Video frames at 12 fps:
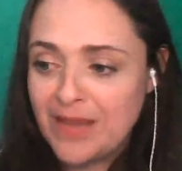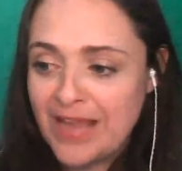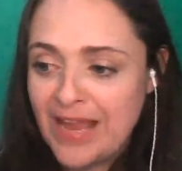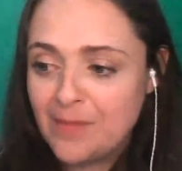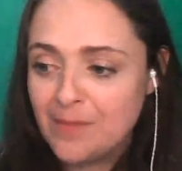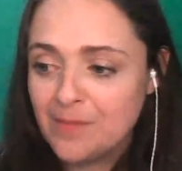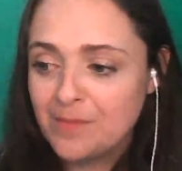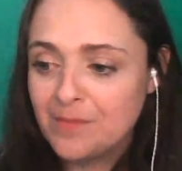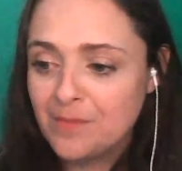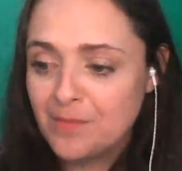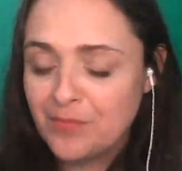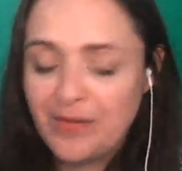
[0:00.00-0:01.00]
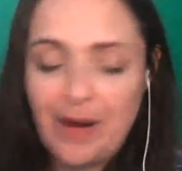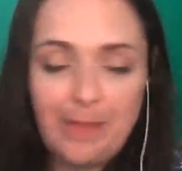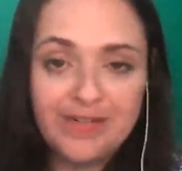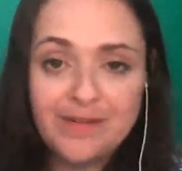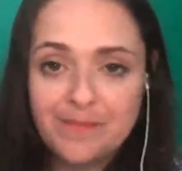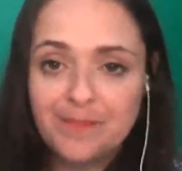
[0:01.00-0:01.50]
became
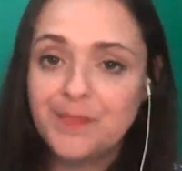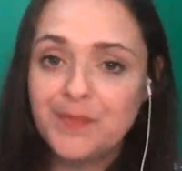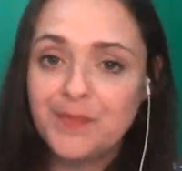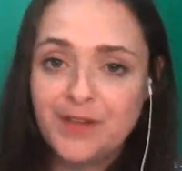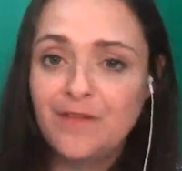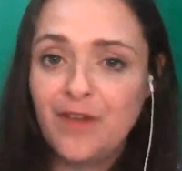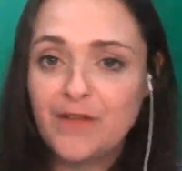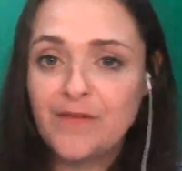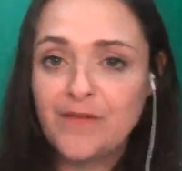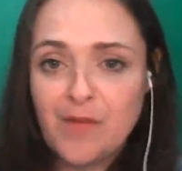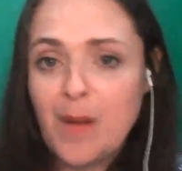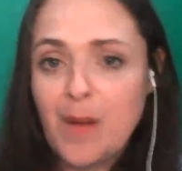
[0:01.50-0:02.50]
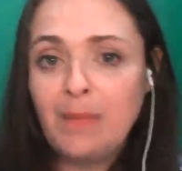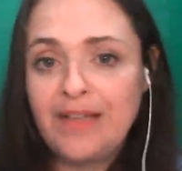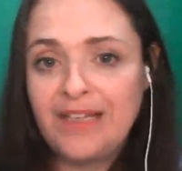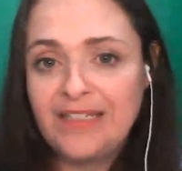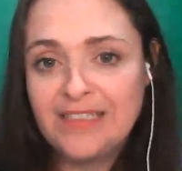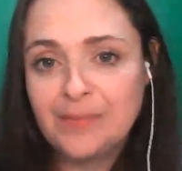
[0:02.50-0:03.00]
prepped to vote for
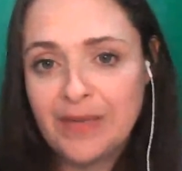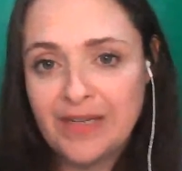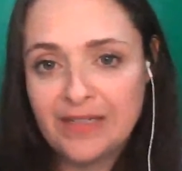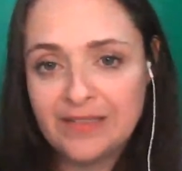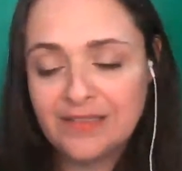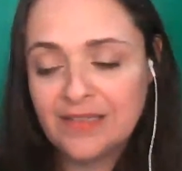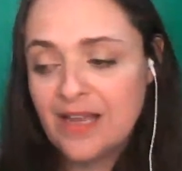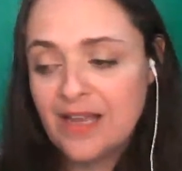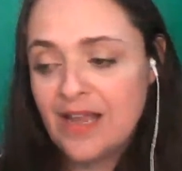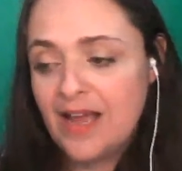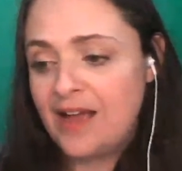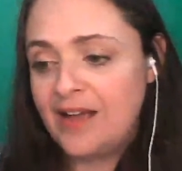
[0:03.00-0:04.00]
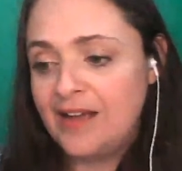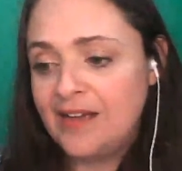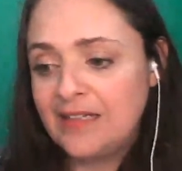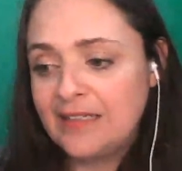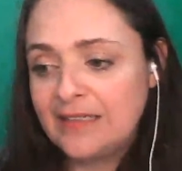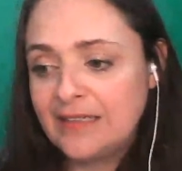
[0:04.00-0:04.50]
Republicans because
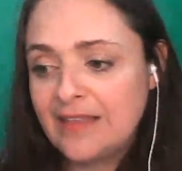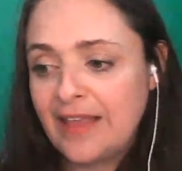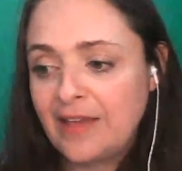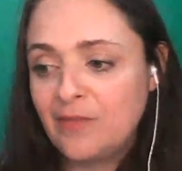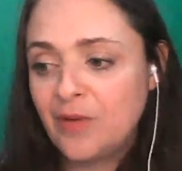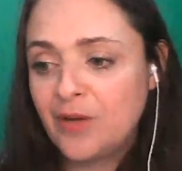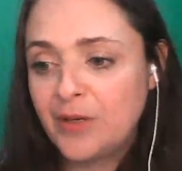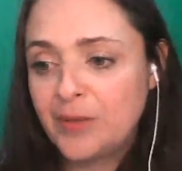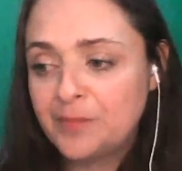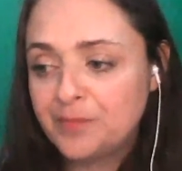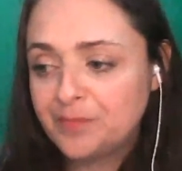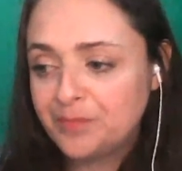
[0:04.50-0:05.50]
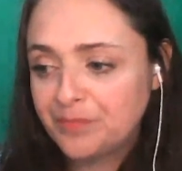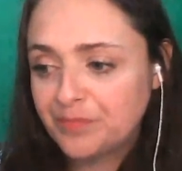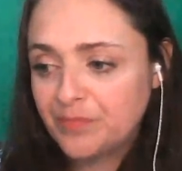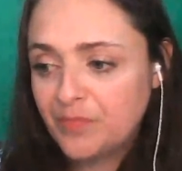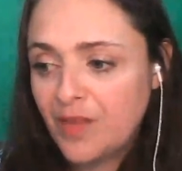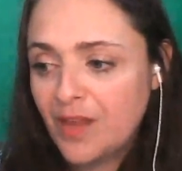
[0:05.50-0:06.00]
they were
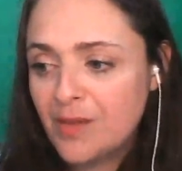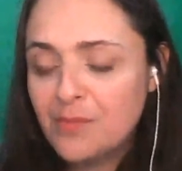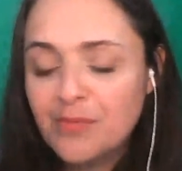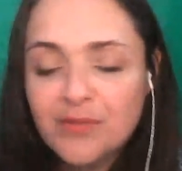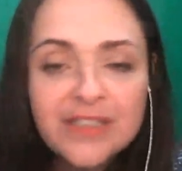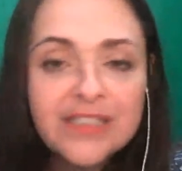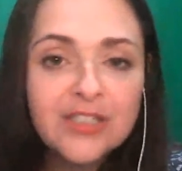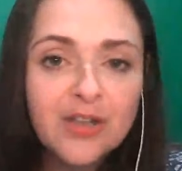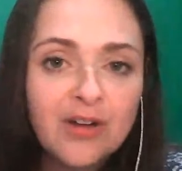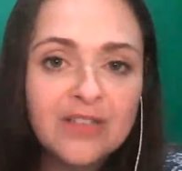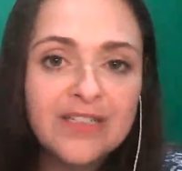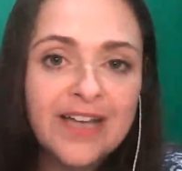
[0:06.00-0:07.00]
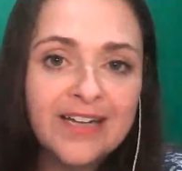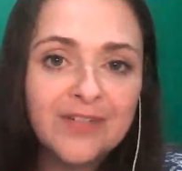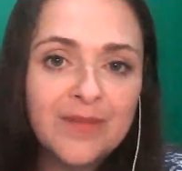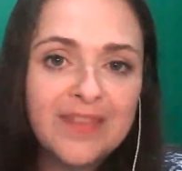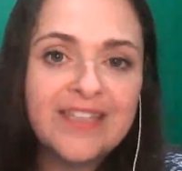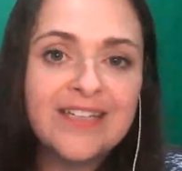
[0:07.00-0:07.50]
brought into
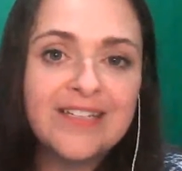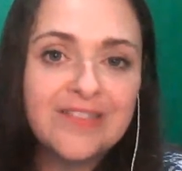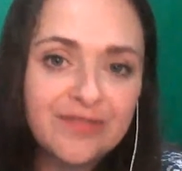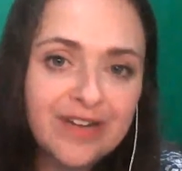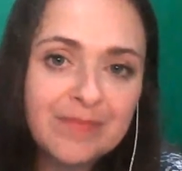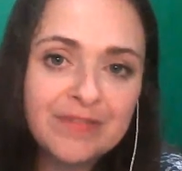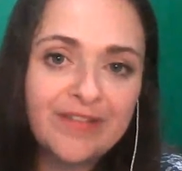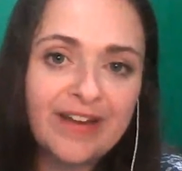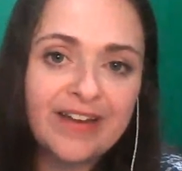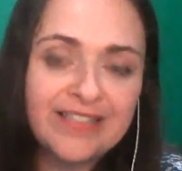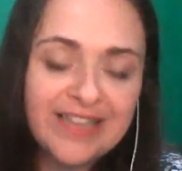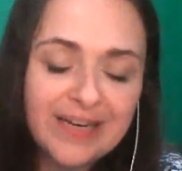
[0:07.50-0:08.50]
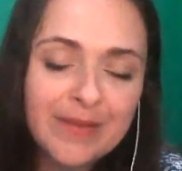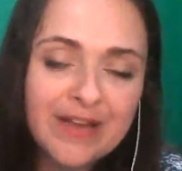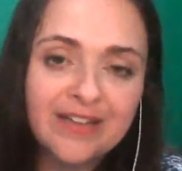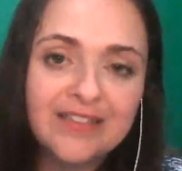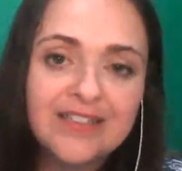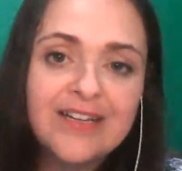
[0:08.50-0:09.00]
contact with the extremes of
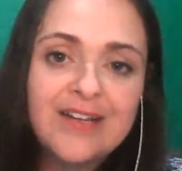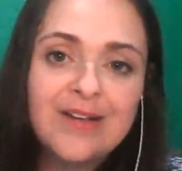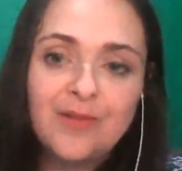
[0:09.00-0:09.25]
academia,